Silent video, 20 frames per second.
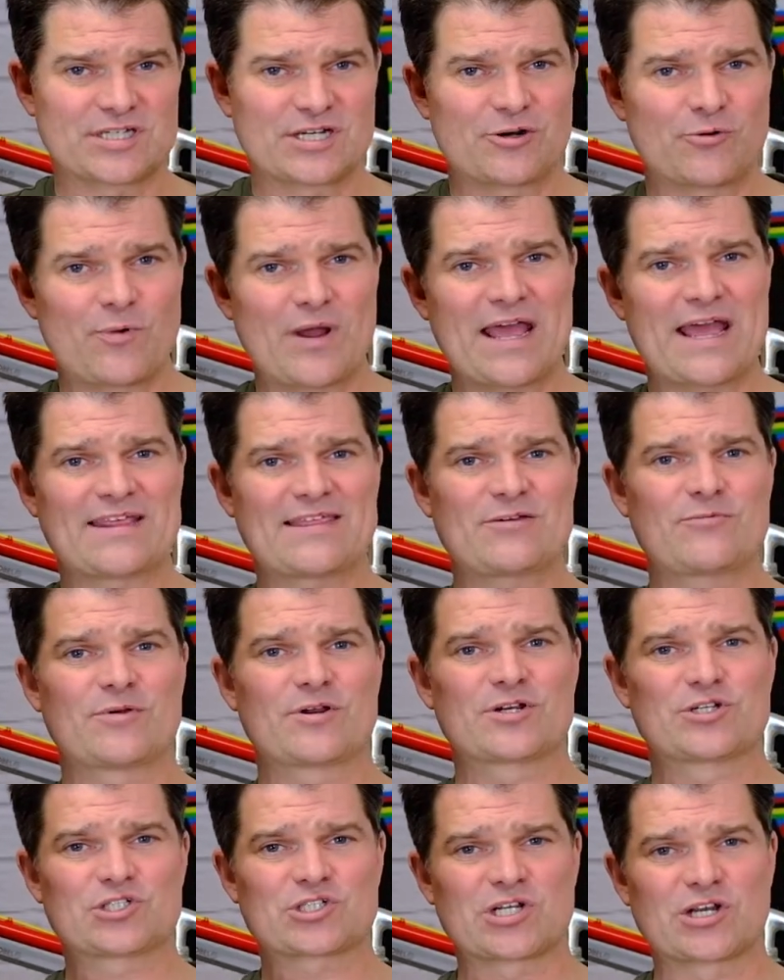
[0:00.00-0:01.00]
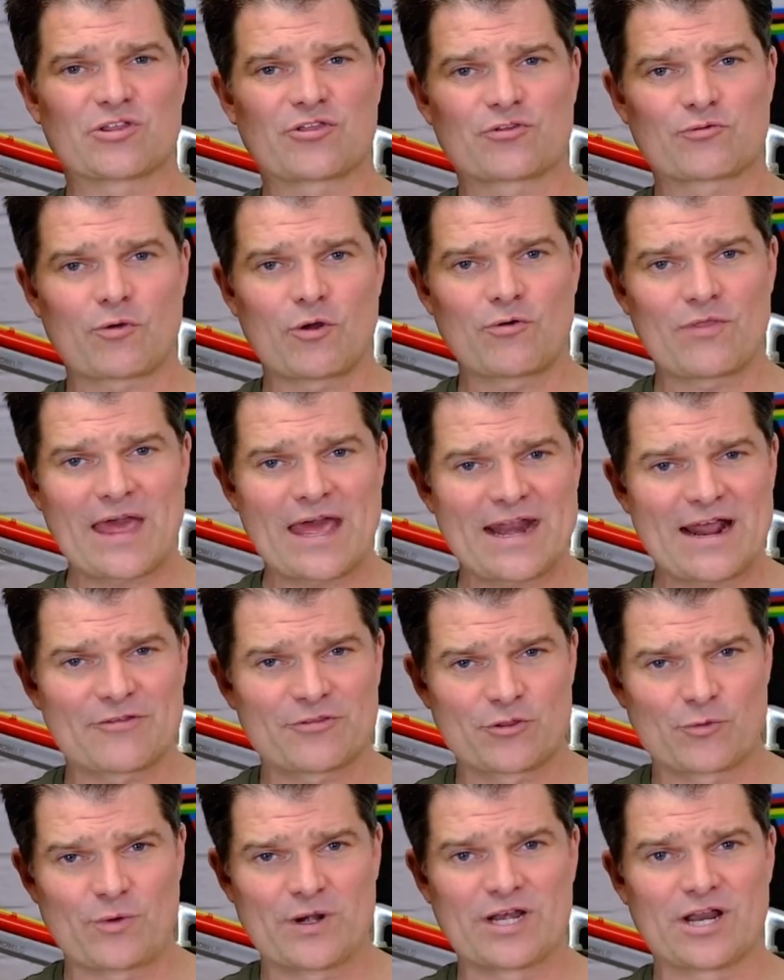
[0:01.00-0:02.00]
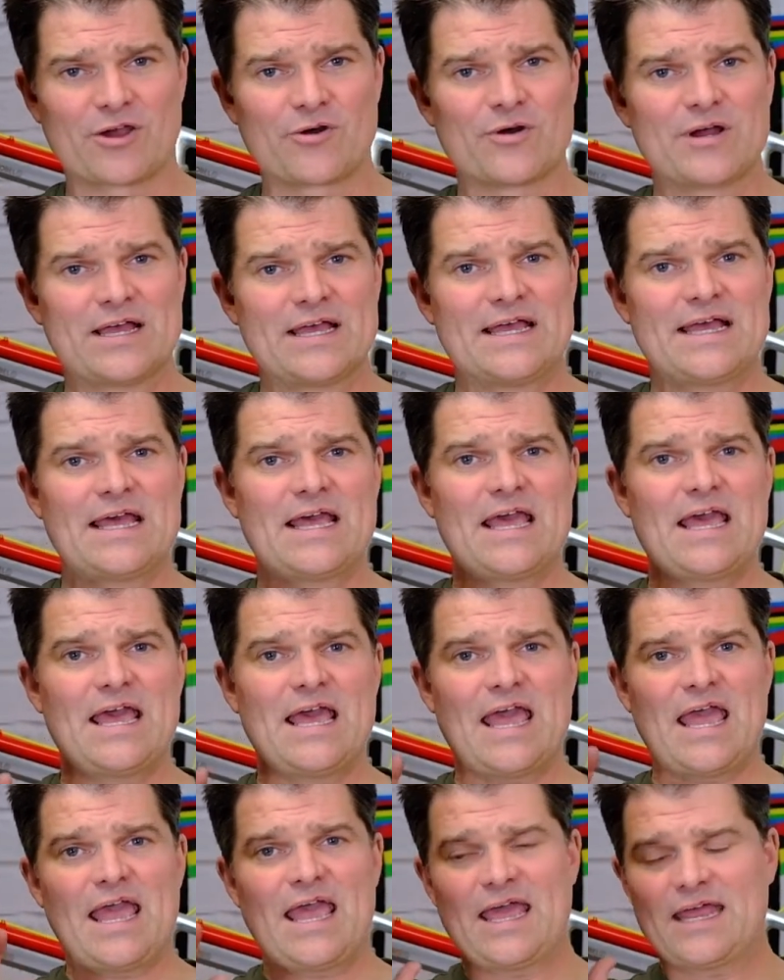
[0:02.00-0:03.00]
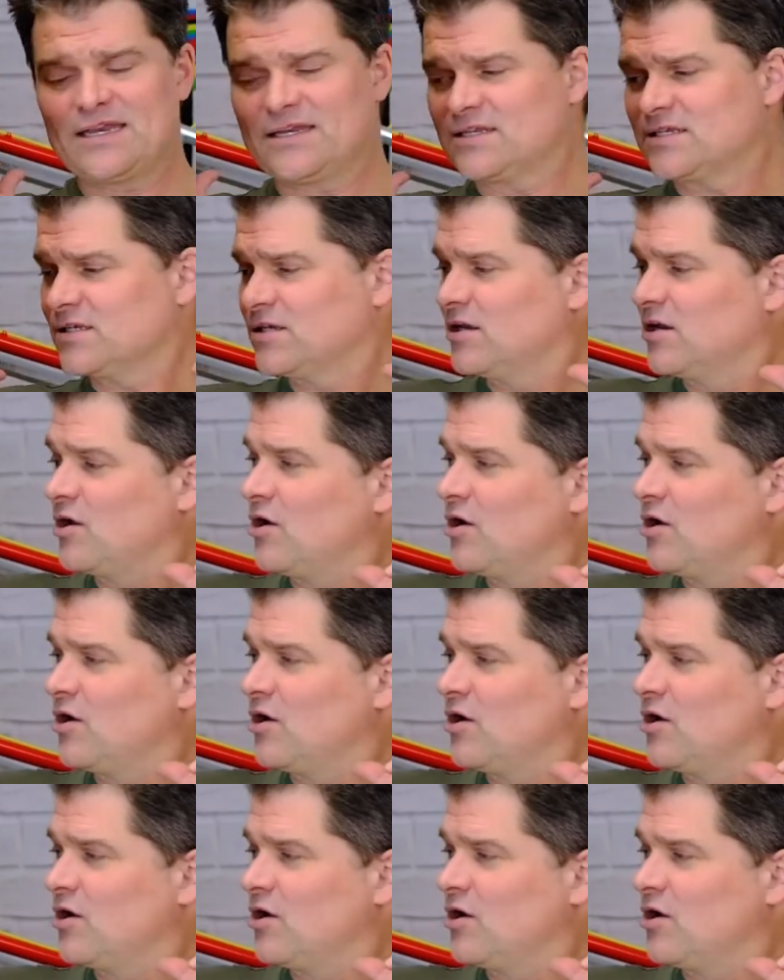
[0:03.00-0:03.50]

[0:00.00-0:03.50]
And in a way, I think we're just going to throw that out the window and